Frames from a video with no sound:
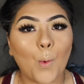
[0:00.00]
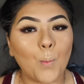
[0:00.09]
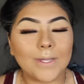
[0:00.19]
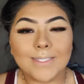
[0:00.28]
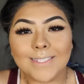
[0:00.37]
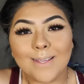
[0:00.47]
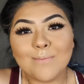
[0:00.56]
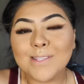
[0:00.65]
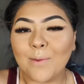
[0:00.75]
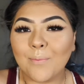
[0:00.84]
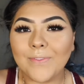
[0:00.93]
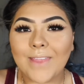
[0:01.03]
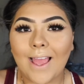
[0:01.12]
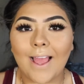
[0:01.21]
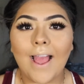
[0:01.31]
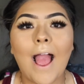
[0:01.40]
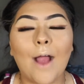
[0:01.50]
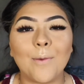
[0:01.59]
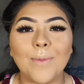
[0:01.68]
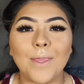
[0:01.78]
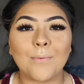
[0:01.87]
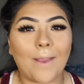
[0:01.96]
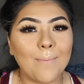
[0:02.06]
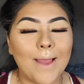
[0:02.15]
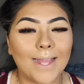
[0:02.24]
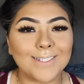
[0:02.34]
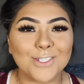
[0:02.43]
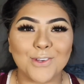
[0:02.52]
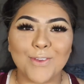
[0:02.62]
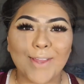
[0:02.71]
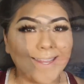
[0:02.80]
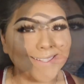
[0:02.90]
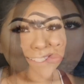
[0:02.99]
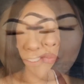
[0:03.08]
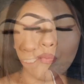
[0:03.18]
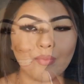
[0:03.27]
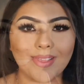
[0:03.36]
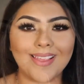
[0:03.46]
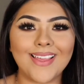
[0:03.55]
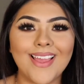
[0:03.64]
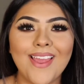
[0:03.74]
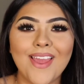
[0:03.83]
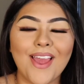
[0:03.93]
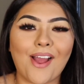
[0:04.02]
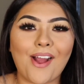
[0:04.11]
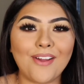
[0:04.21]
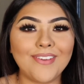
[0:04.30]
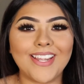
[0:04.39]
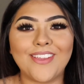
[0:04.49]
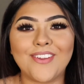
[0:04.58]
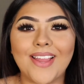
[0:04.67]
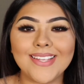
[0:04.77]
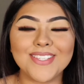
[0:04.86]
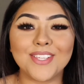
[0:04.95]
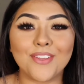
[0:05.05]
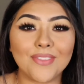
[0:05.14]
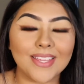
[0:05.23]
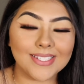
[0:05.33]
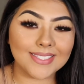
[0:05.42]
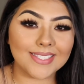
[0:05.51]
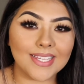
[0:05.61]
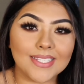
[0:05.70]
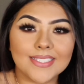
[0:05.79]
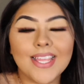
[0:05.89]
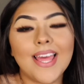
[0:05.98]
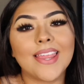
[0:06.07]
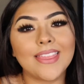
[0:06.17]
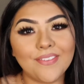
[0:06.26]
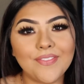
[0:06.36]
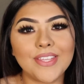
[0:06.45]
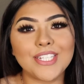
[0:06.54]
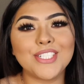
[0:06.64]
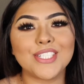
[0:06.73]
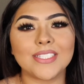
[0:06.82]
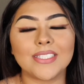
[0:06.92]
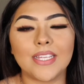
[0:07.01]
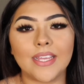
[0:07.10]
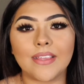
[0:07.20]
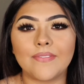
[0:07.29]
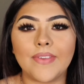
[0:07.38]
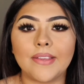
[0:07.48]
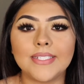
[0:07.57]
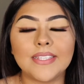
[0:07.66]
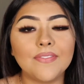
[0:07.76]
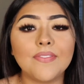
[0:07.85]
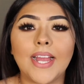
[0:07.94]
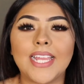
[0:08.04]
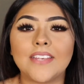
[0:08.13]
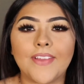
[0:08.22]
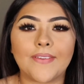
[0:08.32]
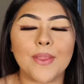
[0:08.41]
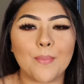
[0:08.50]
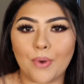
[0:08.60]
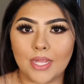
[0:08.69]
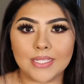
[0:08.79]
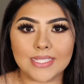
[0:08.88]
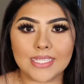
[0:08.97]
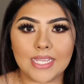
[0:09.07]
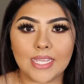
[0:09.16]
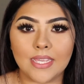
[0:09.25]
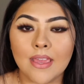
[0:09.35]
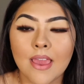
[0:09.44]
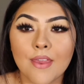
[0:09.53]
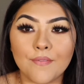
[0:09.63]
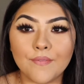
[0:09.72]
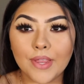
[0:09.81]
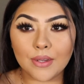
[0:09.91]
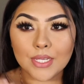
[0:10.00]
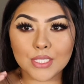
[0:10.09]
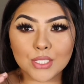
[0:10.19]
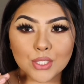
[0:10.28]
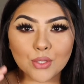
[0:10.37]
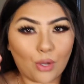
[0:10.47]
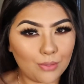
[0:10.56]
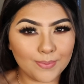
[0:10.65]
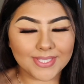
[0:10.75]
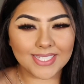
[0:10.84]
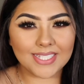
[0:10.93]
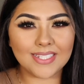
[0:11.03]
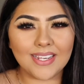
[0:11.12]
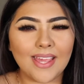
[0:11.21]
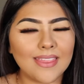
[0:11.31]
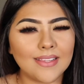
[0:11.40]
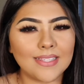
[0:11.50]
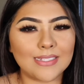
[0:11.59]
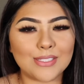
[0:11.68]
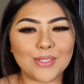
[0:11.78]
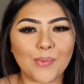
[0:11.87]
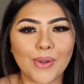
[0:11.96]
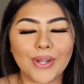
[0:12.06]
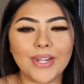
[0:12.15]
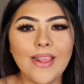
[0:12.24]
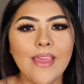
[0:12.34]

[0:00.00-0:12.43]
once I'm done with that, I'll be right back to show you guys the finished look. Alrighty, you guys, so this is the finished look. Very defined, very bronzy, very sculpted, I think that's the word.